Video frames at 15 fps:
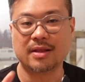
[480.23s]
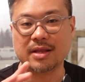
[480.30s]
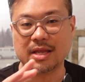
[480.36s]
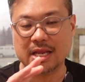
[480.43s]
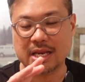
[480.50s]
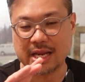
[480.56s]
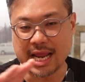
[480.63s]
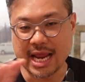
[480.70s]

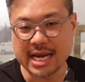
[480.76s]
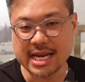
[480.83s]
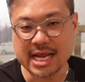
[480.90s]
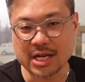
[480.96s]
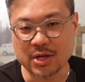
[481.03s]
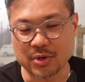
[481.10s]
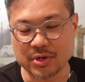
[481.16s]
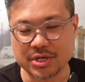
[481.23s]
in any
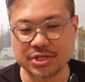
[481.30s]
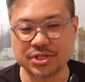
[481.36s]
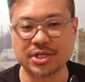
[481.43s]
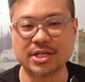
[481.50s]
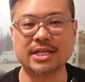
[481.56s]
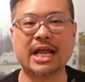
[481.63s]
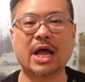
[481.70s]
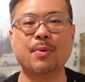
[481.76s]
other
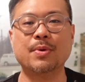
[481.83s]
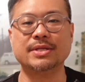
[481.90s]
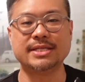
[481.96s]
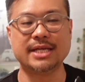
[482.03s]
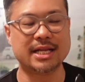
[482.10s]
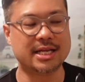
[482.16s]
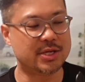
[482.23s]
condition, I would tell